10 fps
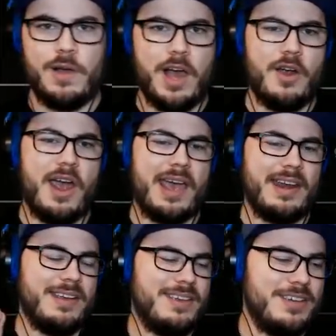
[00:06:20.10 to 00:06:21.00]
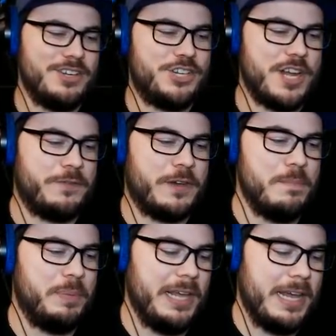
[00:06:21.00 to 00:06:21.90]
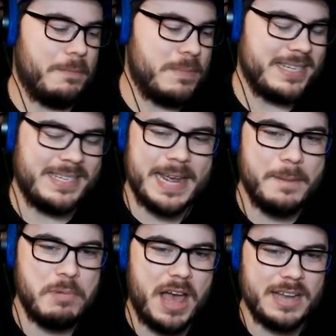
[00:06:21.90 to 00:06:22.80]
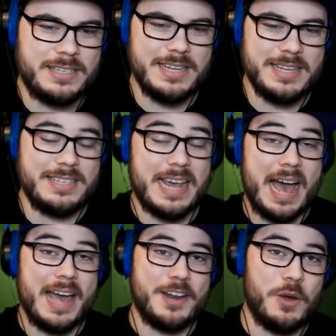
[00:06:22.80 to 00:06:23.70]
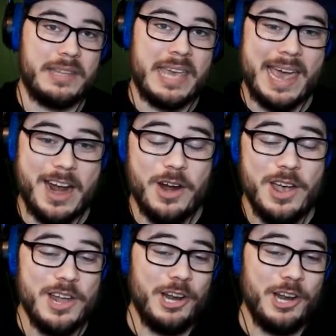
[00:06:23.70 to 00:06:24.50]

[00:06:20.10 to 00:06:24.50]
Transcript: All right. Shift complete. Missed 10 boxes. I don't care.